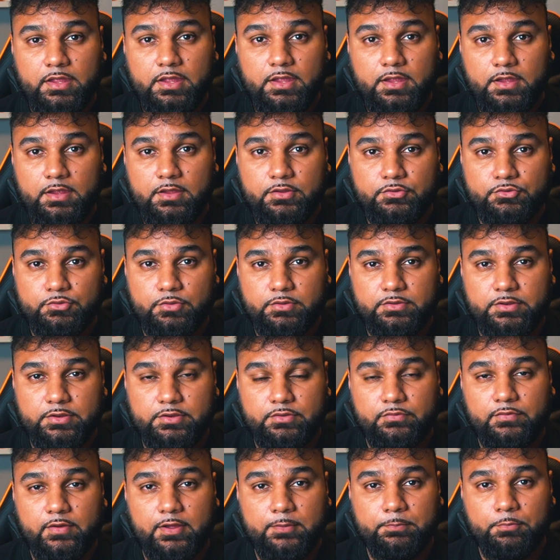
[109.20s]
key is to
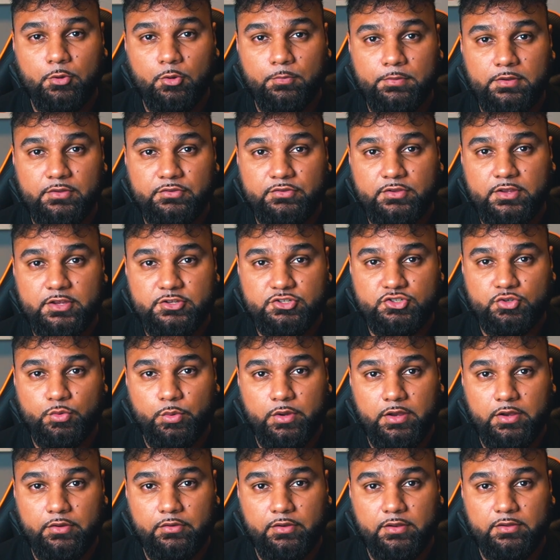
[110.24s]
identify popular search
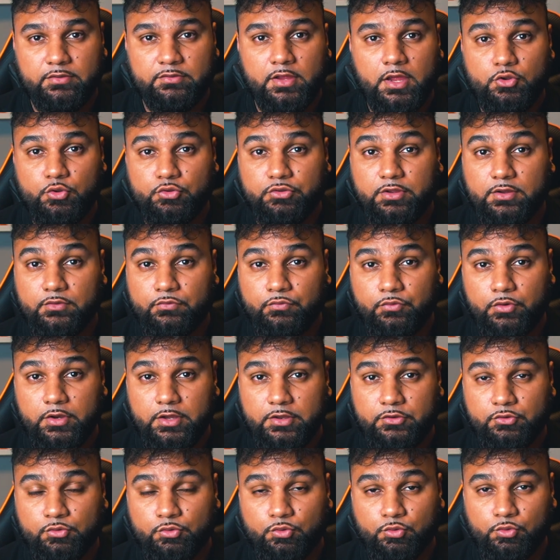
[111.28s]
queries using free
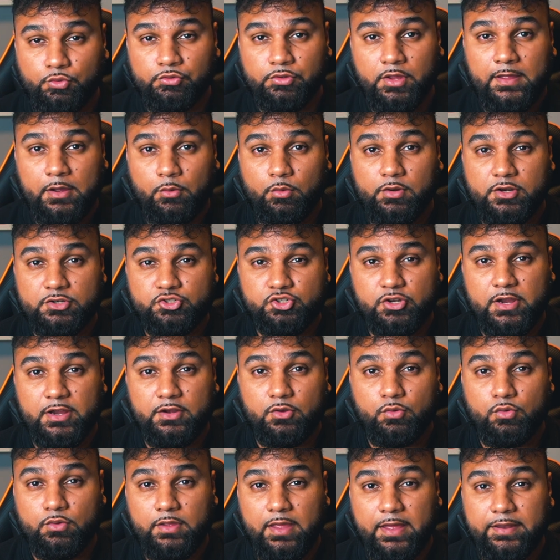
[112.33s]
tools that will attract
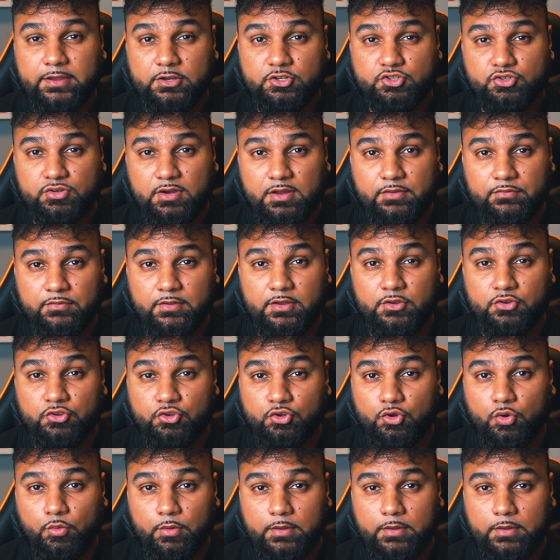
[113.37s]
organic traffic to your